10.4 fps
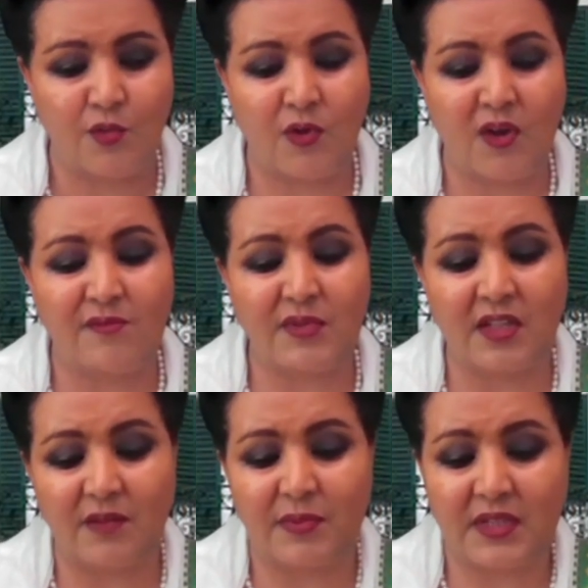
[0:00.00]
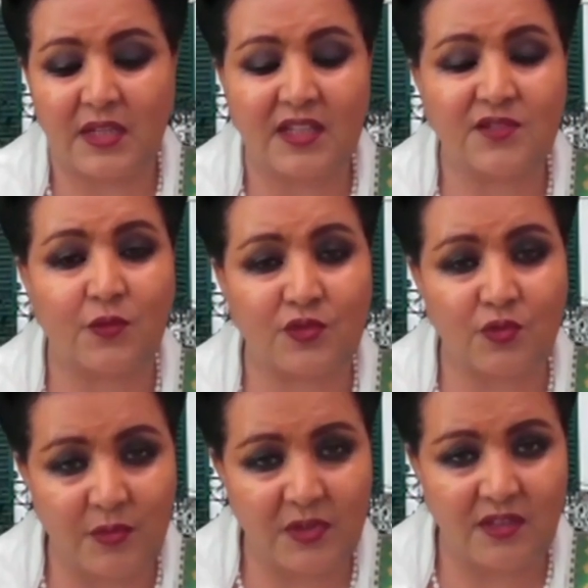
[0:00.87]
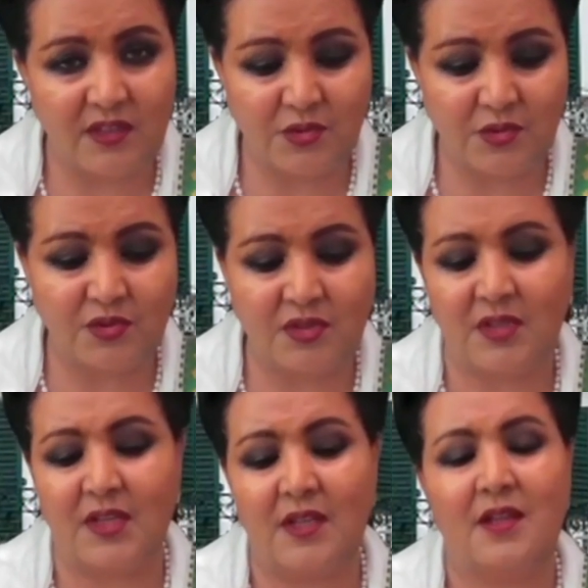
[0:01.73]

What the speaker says: who have been helping us for so many issues,